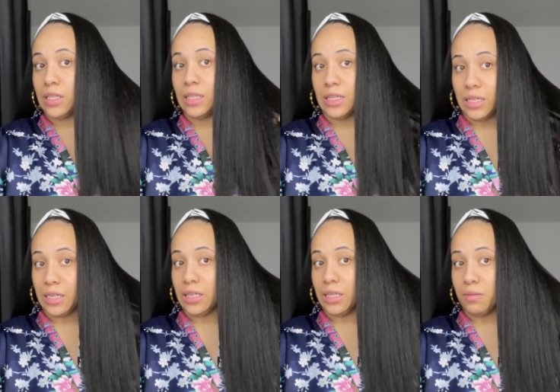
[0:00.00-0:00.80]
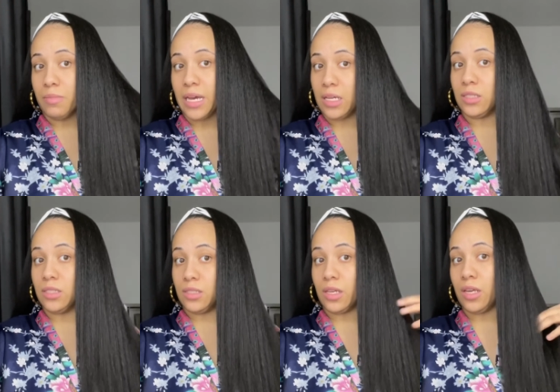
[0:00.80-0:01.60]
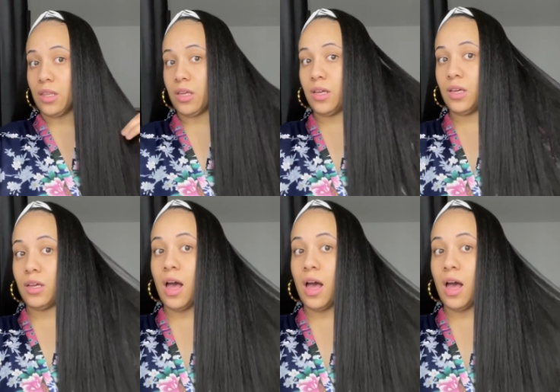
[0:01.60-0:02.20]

literally bad to say like